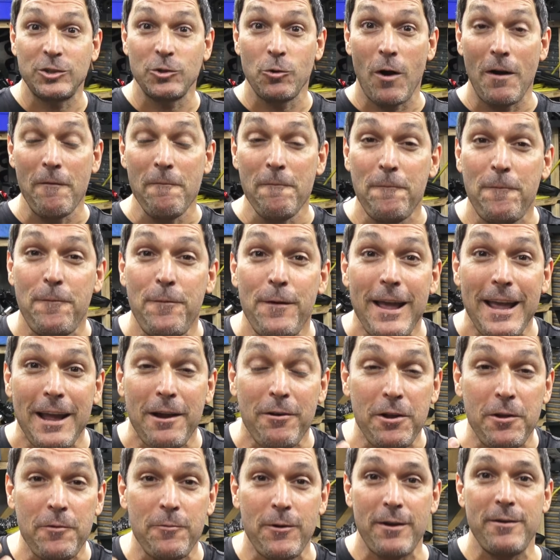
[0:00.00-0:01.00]
so I'm
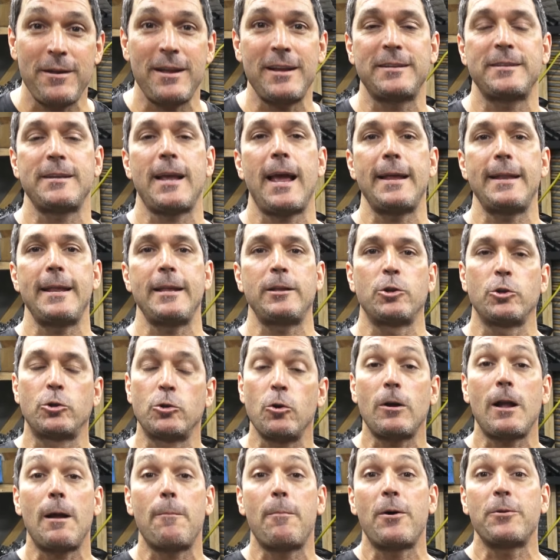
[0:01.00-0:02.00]
very excited to
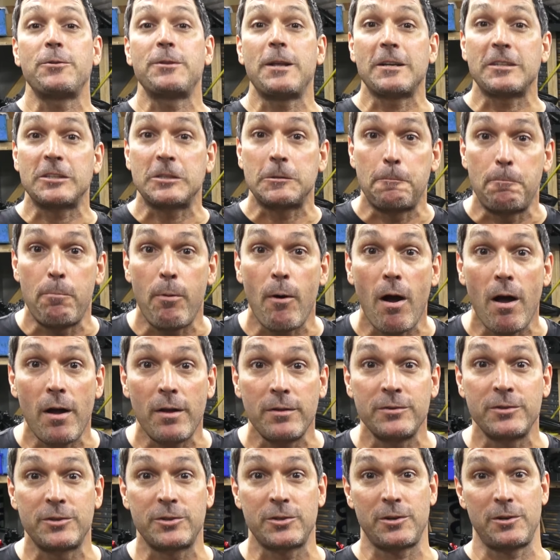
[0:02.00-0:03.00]
talk about the
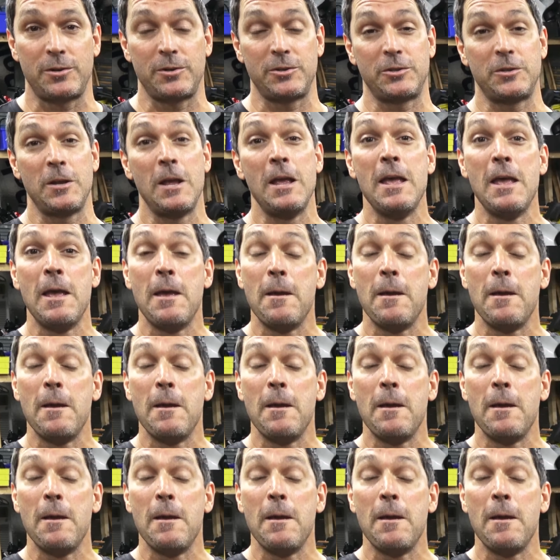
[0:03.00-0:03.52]
sponsors,